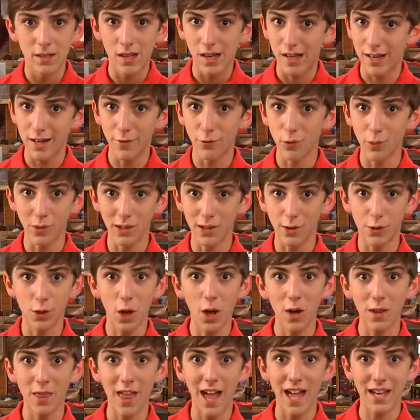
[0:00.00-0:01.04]
I never really
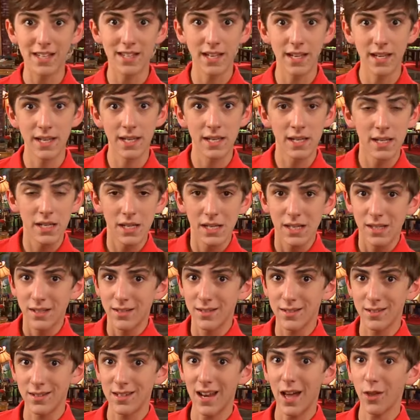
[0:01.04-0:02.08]
thought of that.
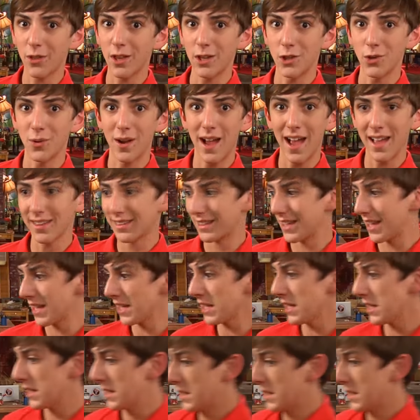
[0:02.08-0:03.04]
Now that you're asking,